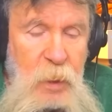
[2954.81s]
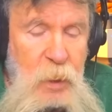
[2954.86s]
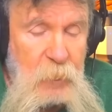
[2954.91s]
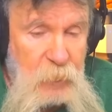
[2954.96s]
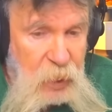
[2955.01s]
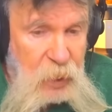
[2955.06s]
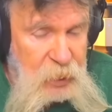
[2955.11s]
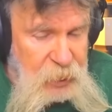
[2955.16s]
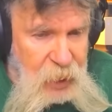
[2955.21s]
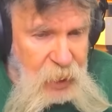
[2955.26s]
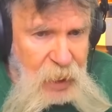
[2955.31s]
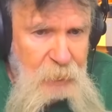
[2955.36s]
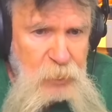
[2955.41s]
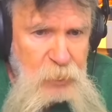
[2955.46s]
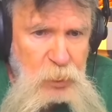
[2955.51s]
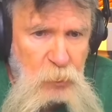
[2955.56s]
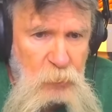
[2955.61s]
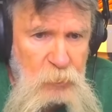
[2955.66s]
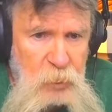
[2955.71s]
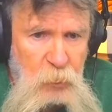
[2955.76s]
they damn
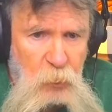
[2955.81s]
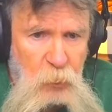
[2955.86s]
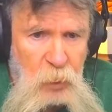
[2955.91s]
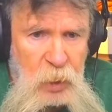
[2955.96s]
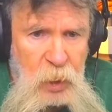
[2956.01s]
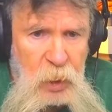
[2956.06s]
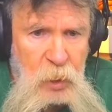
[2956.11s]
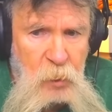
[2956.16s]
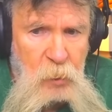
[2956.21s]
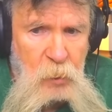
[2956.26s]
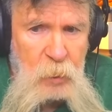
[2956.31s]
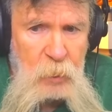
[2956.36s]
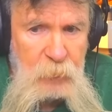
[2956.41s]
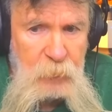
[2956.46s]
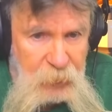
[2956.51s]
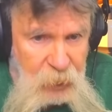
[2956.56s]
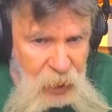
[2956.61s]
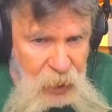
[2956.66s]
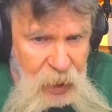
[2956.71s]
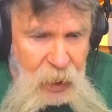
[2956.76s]
sure don't want to hear
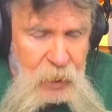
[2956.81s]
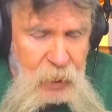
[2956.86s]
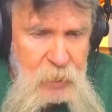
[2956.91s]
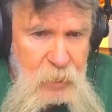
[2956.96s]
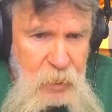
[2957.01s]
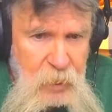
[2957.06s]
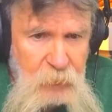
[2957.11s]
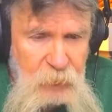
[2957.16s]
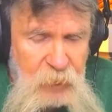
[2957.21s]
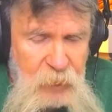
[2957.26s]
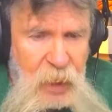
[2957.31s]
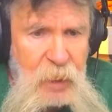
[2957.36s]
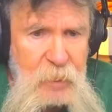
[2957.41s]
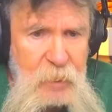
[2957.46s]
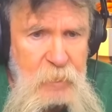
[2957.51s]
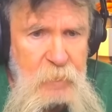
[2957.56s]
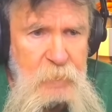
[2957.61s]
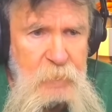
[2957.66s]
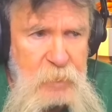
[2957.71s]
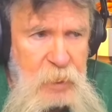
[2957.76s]
it that that
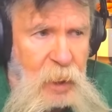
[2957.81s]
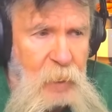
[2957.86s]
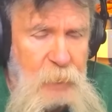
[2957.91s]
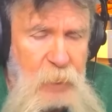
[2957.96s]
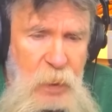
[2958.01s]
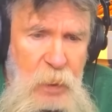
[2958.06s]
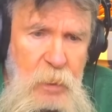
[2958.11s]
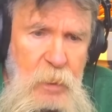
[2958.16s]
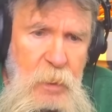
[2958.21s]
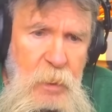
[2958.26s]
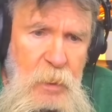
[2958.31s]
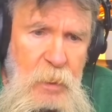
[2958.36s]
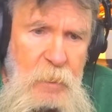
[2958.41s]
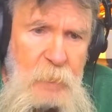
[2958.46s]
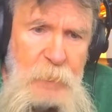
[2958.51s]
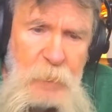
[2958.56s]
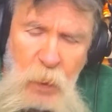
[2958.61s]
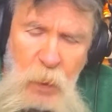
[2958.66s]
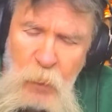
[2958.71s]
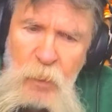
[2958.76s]
topic
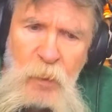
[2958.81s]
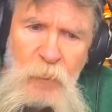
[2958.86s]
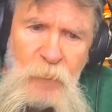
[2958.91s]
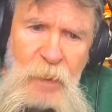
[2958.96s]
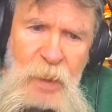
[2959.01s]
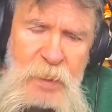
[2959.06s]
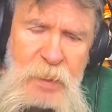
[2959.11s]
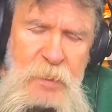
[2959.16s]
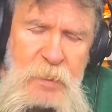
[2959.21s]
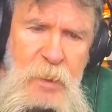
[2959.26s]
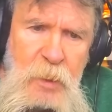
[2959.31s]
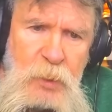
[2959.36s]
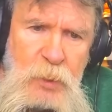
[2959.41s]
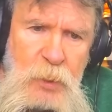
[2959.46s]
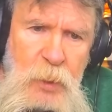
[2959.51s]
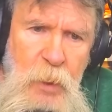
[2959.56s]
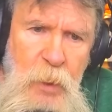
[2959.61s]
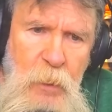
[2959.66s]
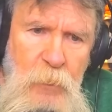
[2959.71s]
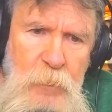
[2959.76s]
on a wrestling show